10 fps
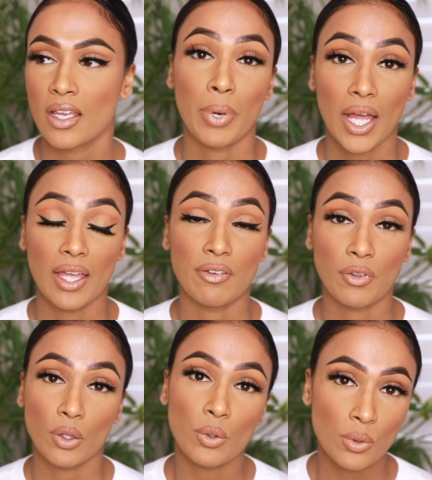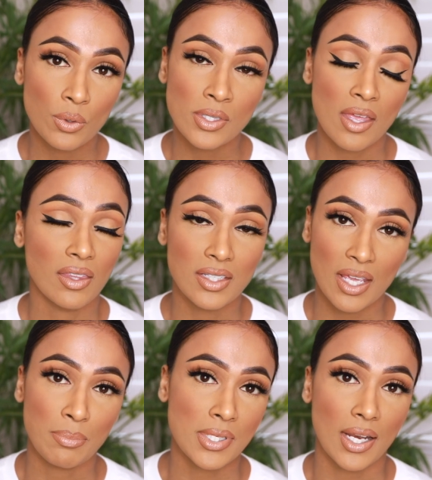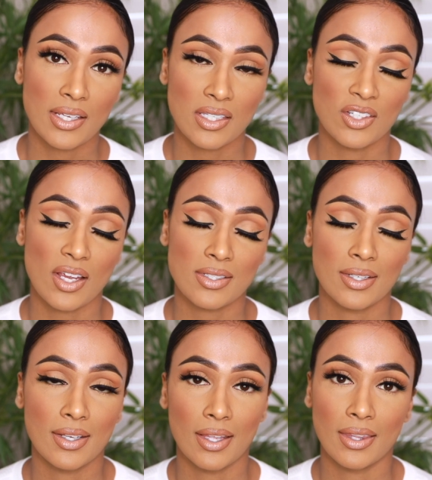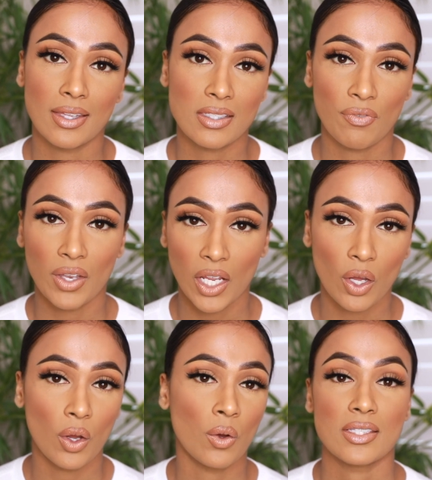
But if you use the tips that I suggested in this video,